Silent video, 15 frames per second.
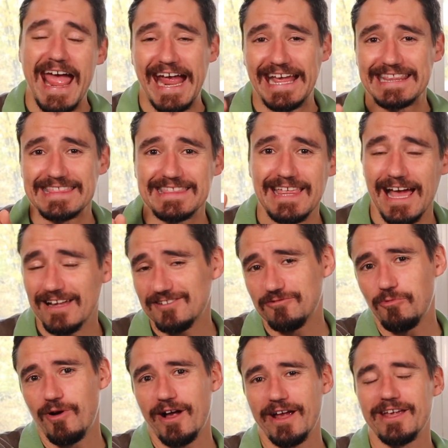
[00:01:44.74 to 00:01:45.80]
And that's
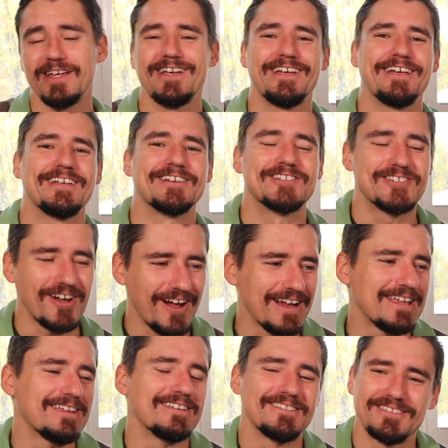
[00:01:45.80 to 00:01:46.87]
why
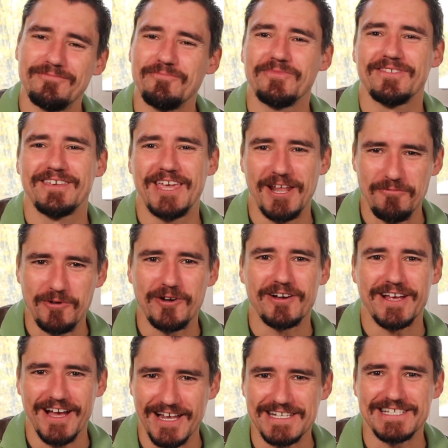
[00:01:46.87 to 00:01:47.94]
doggies can wear a
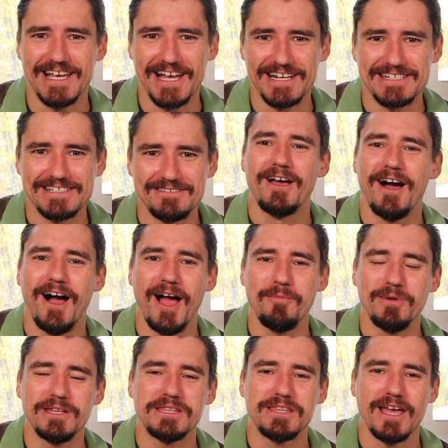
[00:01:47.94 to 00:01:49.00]
contact. I
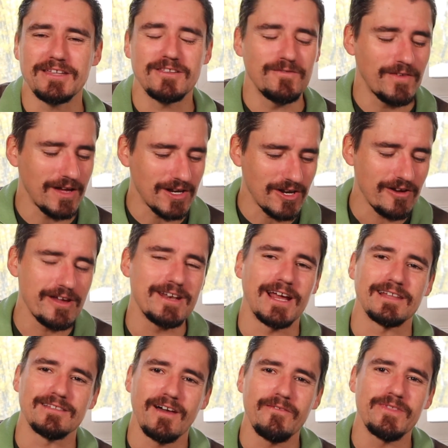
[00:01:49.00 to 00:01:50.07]
must say, as a veterinarian,
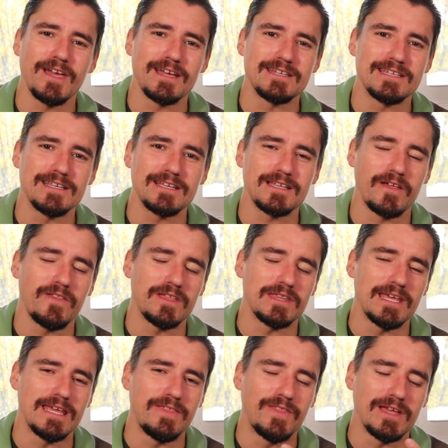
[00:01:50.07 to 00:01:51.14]
I love the idea because I
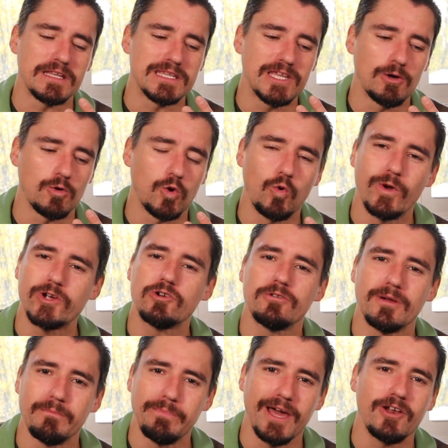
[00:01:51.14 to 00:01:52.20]
think things heal quicker
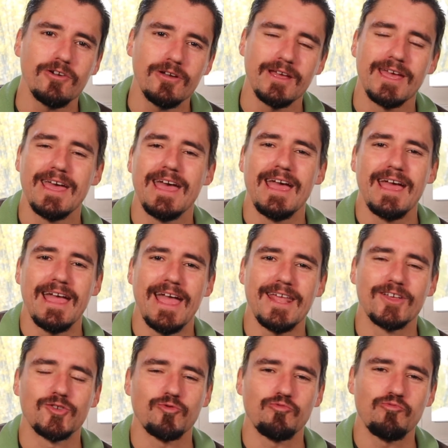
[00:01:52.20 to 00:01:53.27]
and better.
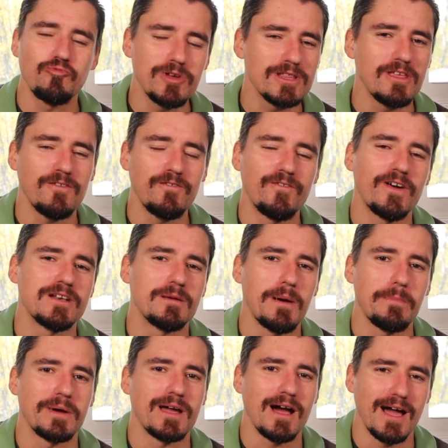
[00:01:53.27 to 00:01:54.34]
And it's really fun to
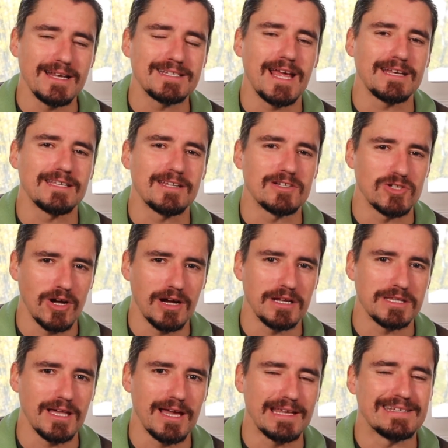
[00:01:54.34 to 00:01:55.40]
pop a contact in a
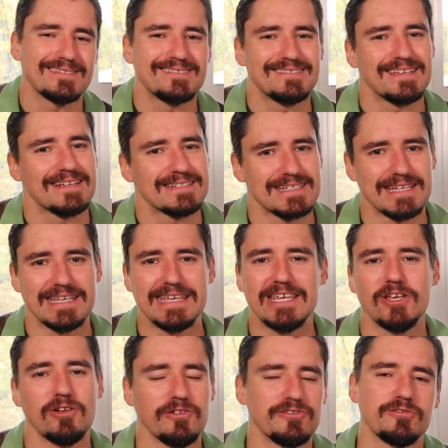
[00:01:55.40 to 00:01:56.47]
dog's eye and just see it to
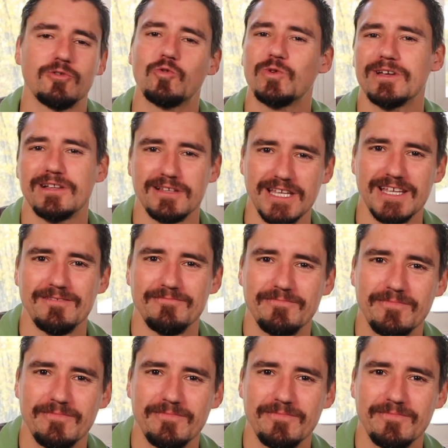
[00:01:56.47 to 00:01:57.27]
heal so quickly.